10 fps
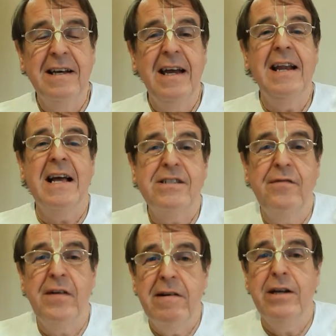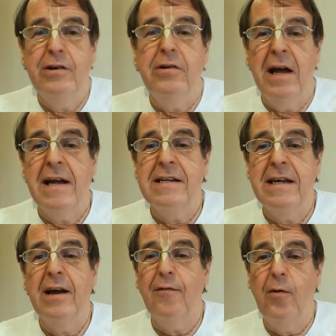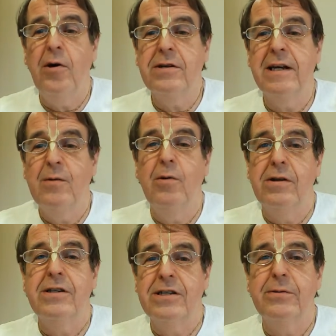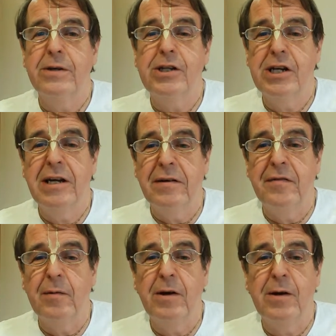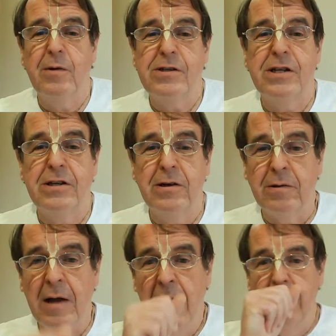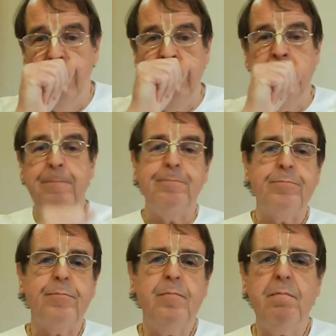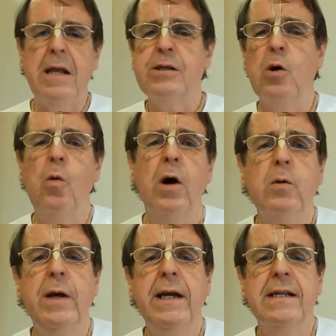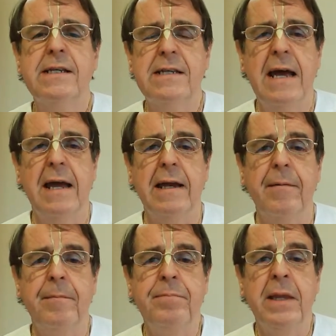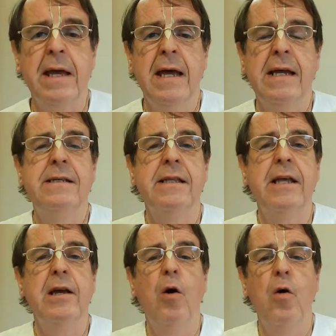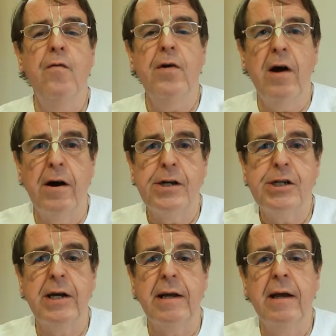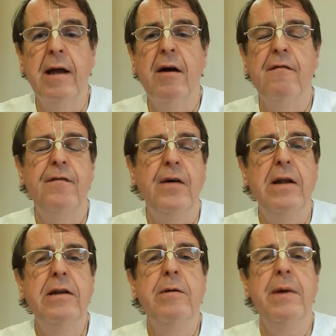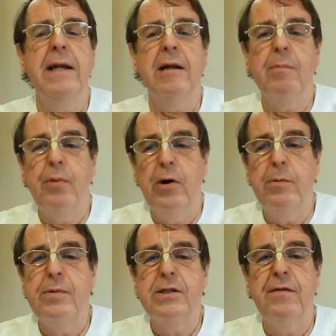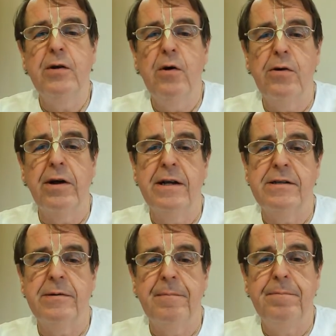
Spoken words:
it has a very good idea of what it wants to achieve and what it wants to do. So what we can say is that the overarching fundamental purpose of an organism